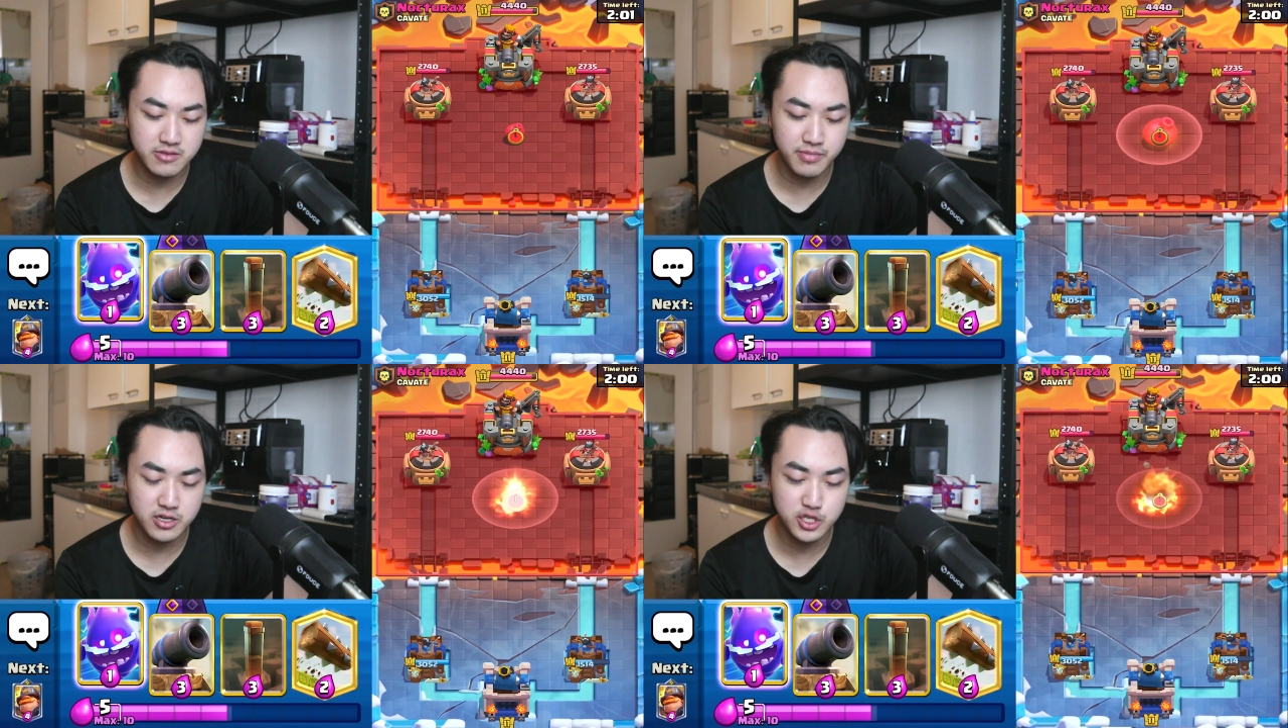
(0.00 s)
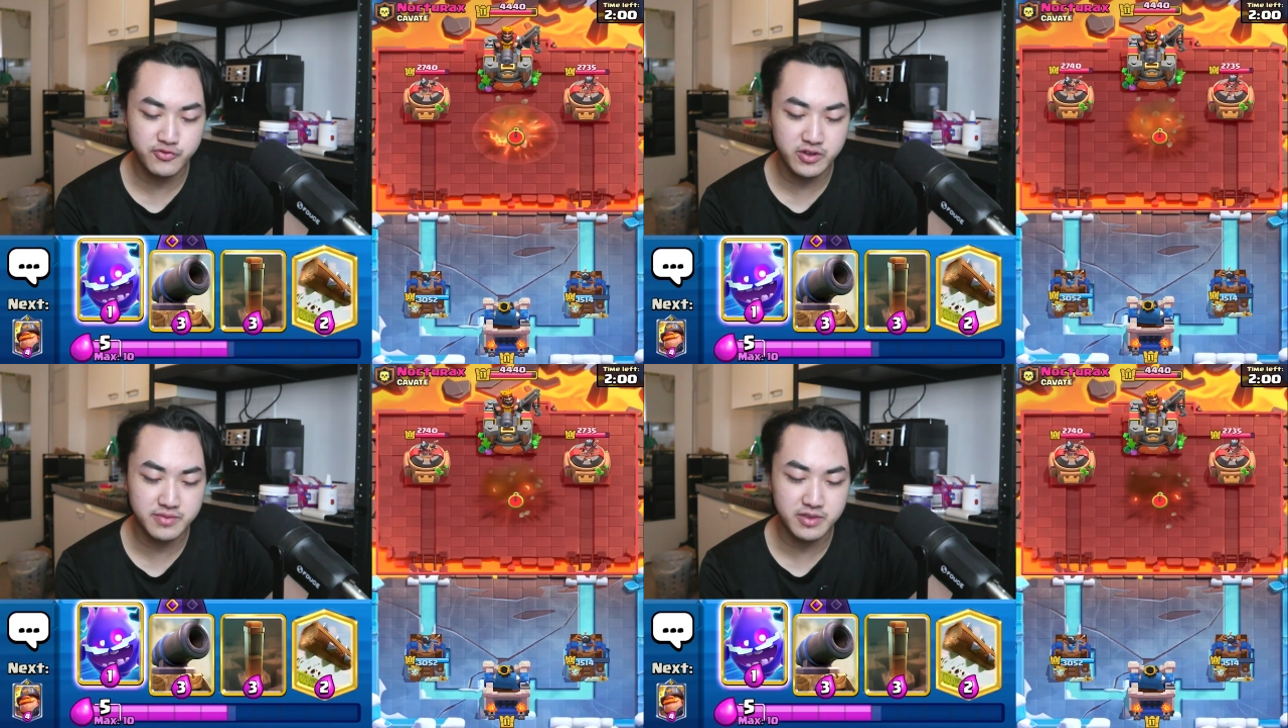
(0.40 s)
punished for
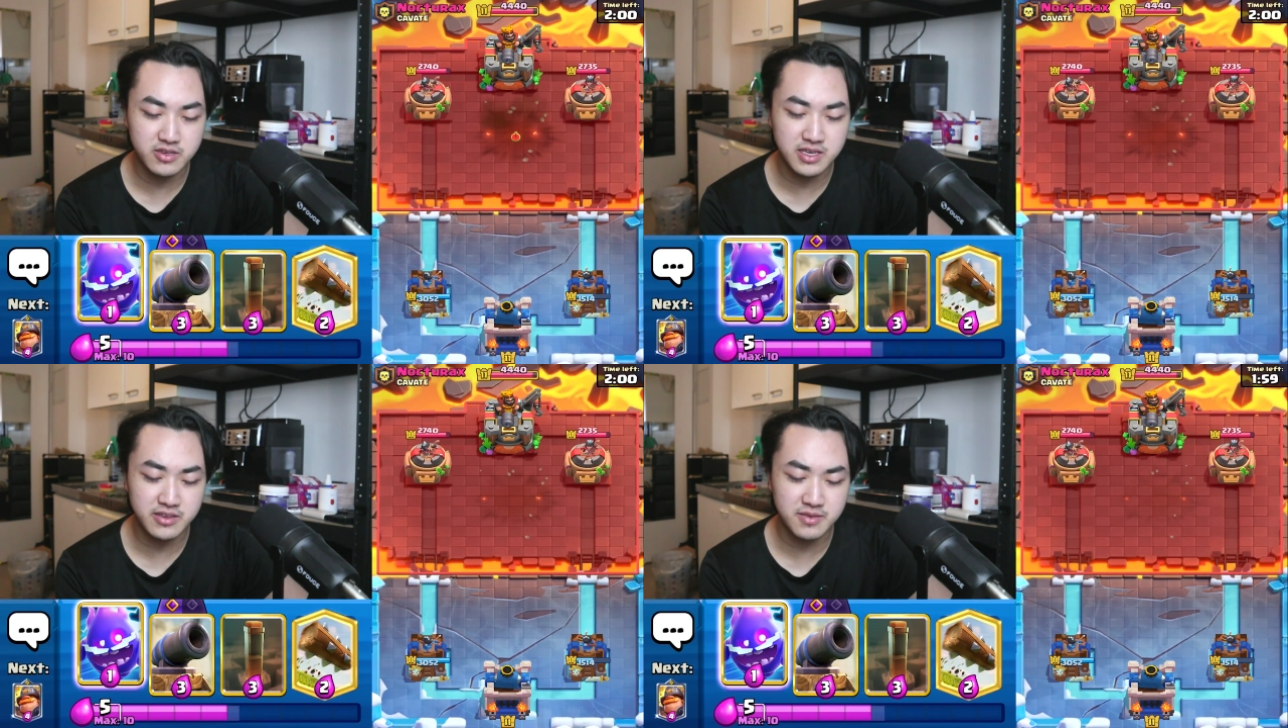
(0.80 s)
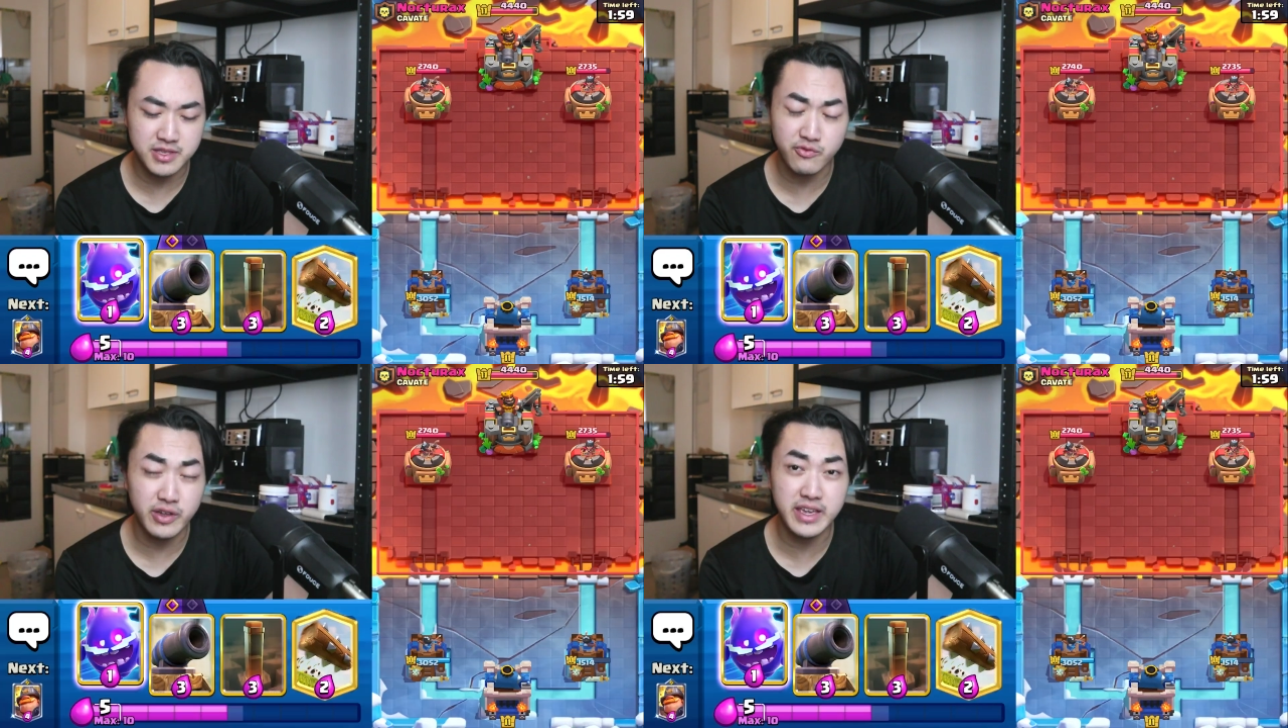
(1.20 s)
it because I spent
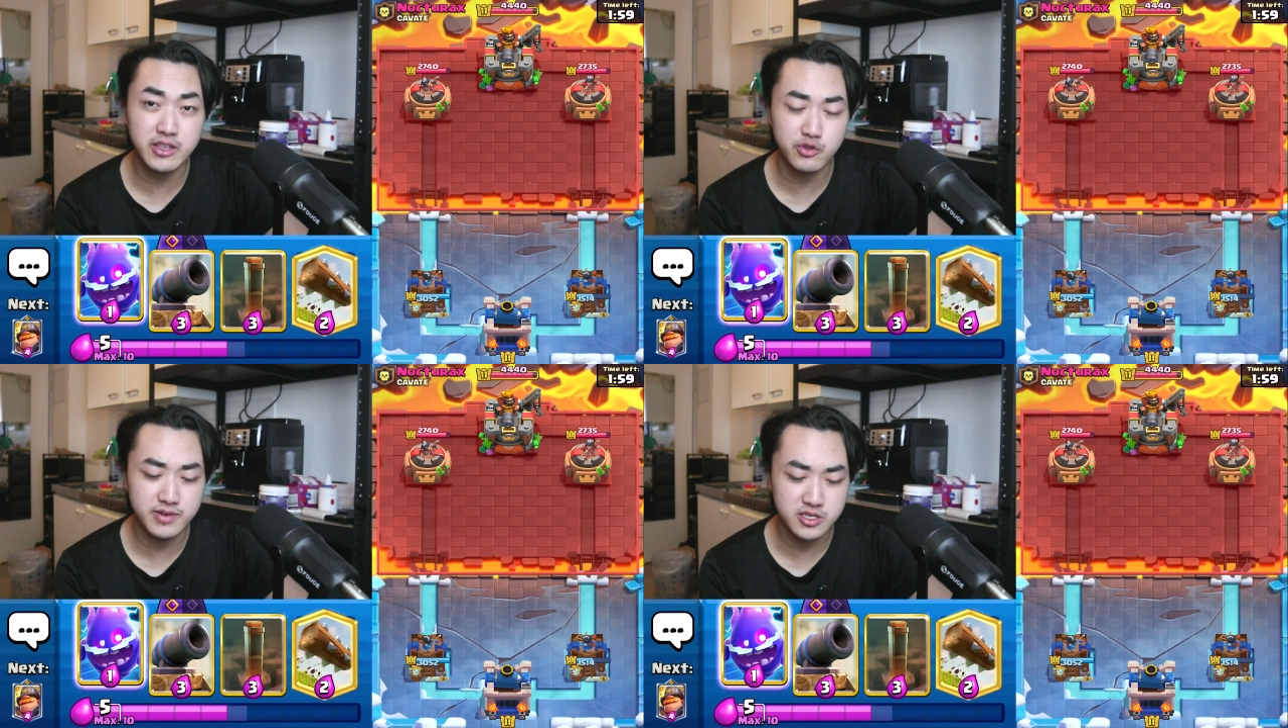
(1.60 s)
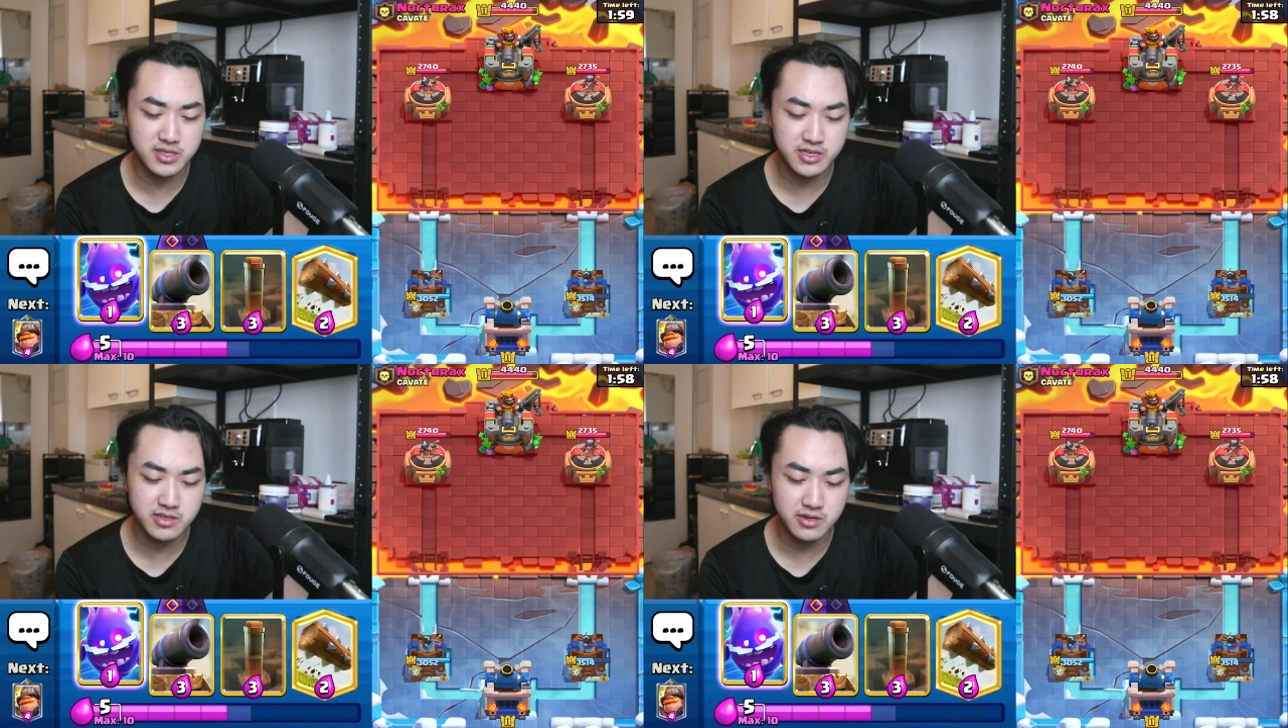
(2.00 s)
way too much
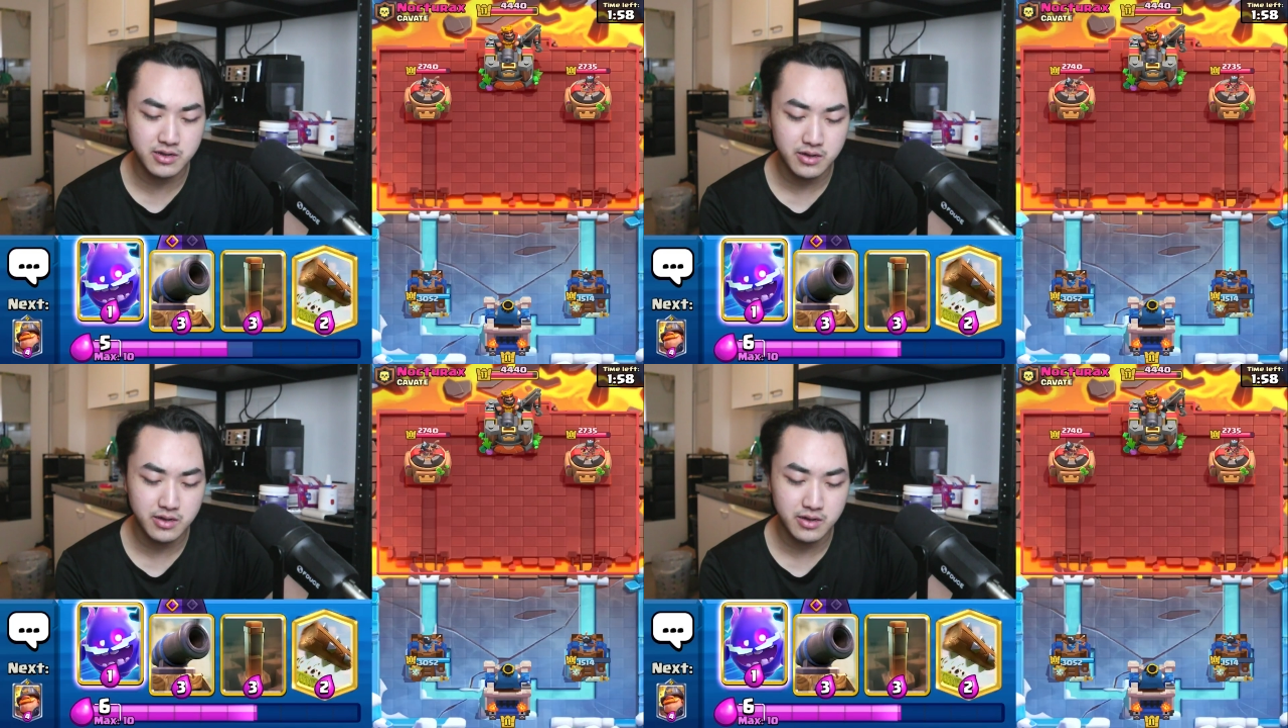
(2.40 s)
elixir.